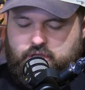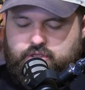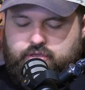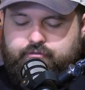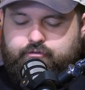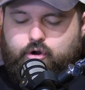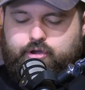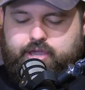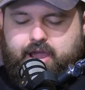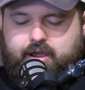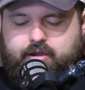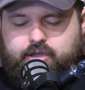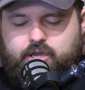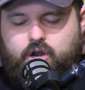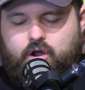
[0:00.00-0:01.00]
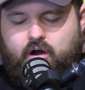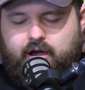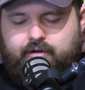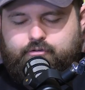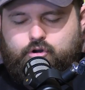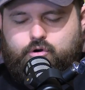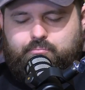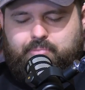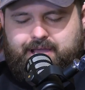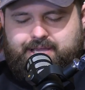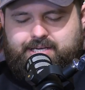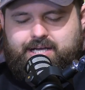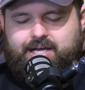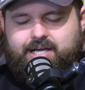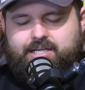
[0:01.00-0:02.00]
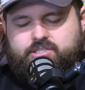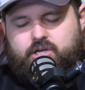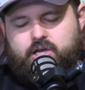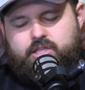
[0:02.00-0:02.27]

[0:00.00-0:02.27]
You've gone Carrigan. I've gone Payne Haas.